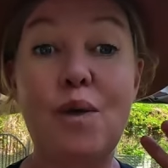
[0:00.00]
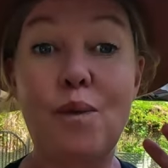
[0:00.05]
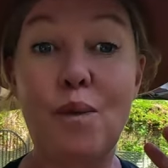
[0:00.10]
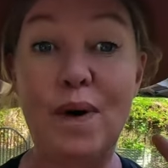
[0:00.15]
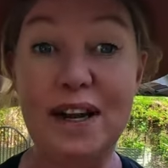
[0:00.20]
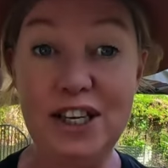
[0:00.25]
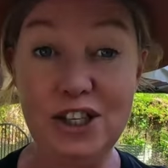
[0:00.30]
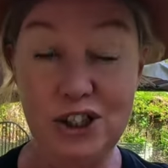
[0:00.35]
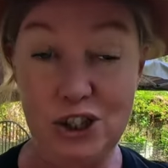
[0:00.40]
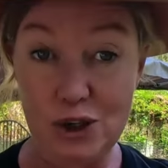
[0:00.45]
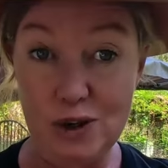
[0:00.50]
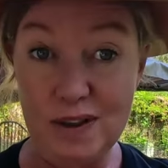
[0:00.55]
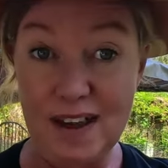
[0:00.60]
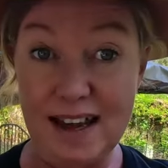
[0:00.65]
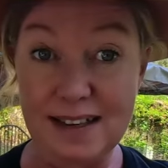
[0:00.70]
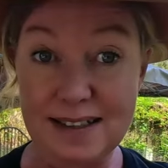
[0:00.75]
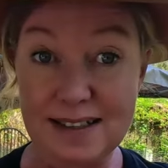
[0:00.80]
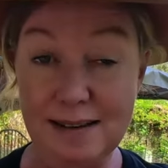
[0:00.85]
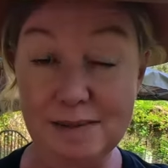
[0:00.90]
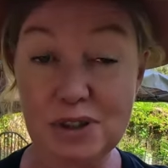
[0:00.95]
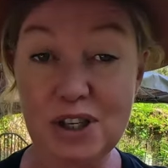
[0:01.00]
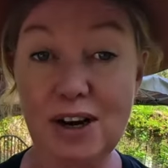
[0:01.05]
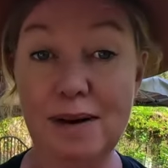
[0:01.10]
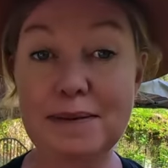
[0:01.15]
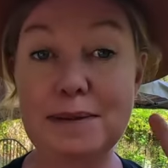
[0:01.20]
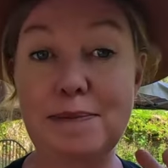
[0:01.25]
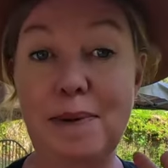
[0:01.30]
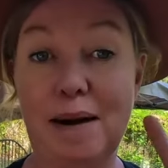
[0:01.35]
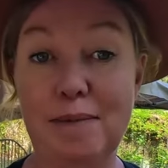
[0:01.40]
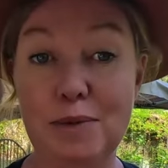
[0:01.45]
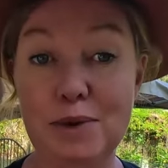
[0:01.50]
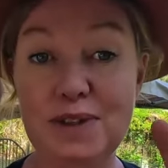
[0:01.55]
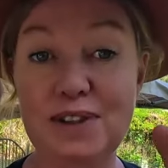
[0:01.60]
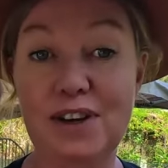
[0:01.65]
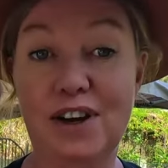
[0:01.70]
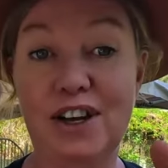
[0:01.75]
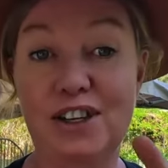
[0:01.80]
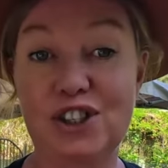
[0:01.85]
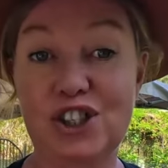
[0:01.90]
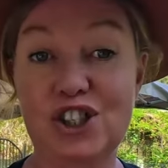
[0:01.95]
We do that sometimes, but I'm
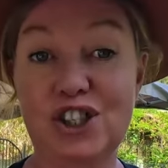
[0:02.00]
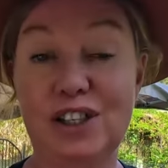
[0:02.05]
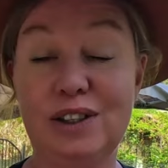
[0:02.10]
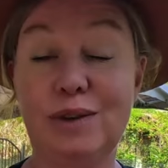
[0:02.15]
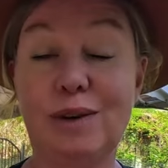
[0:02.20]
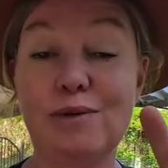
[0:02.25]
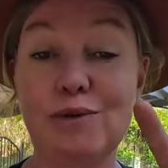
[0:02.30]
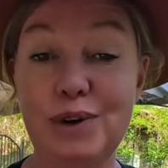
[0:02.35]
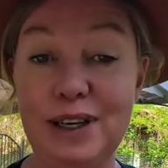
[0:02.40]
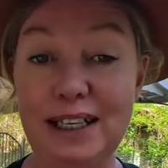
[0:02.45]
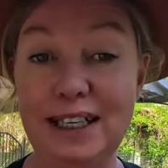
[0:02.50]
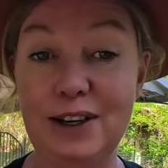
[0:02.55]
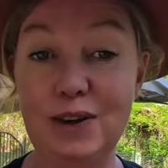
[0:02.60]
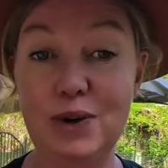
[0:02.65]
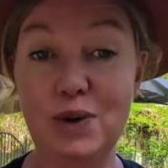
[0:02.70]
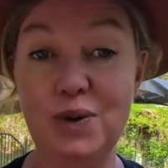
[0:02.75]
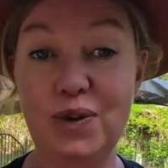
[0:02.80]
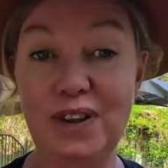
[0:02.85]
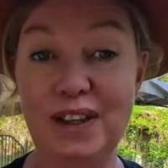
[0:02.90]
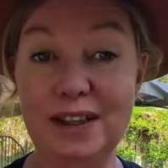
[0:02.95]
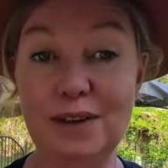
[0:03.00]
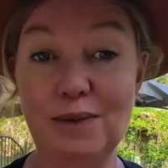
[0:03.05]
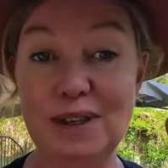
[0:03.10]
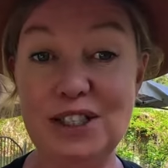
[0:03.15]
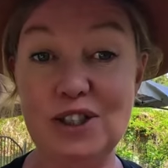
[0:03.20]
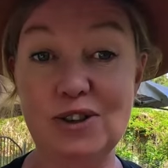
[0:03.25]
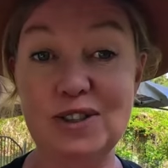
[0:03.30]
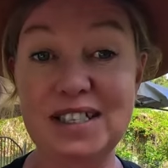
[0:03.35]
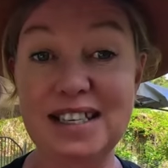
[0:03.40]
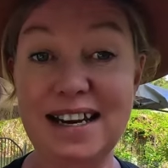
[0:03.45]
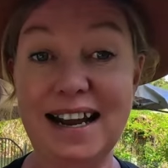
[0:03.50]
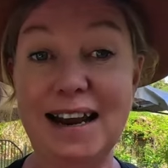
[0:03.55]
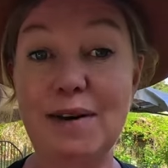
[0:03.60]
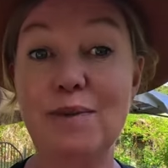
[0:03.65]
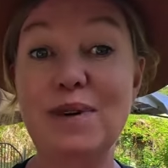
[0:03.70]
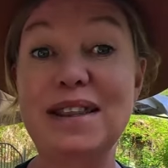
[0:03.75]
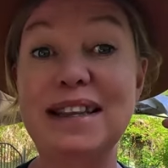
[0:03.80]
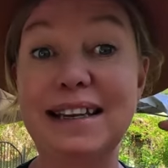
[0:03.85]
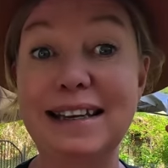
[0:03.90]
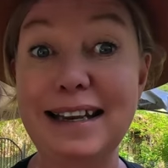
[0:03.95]
also going to show you a really cool thing that we do today
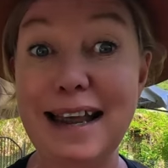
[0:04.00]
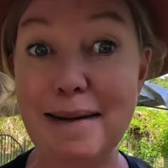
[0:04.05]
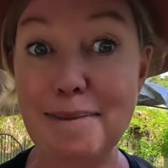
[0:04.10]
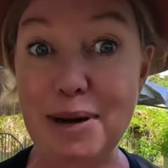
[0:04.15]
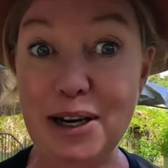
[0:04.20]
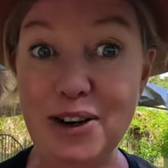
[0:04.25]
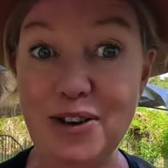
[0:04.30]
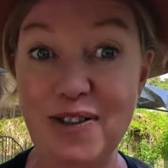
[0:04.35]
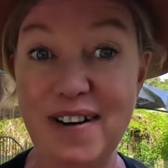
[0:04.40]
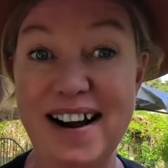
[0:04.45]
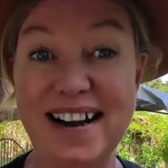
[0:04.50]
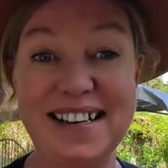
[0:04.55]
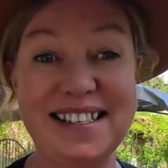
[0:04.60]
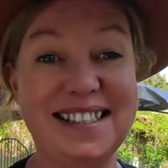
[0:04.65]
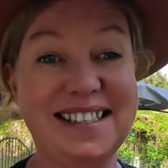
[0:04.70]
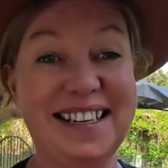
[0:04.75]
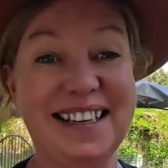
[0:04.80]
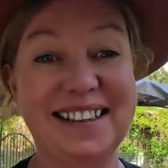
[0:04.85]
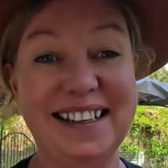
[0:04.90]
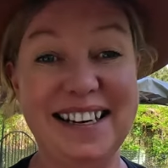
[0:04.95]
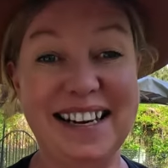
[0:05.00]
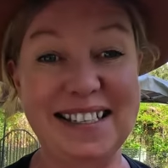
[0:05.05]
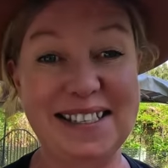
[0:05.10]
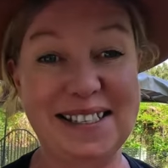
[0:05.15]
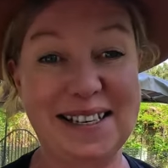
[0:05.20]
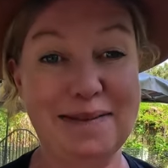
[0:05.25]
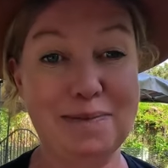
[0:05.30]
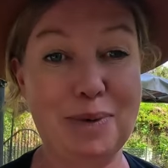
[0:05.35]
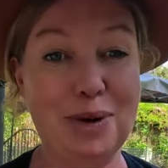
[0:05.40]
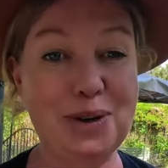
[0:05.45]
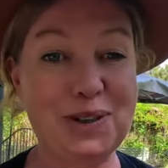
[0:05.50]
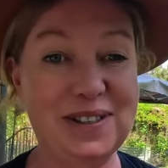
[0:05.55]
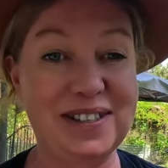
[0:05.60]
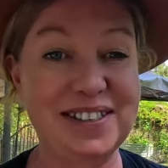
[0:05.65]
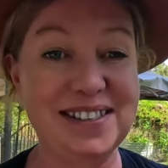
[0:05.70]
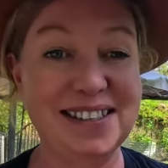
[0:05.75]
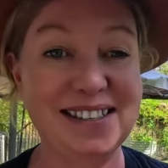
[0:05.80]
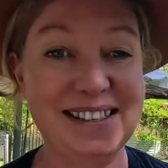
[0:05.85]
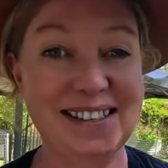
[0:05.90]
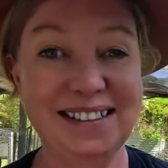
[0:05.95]
with lemongrass in the nesting
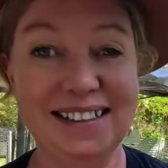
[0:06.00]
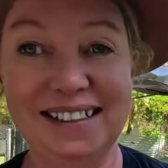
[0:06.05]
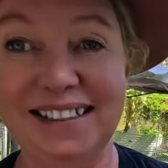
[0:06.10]
boxes.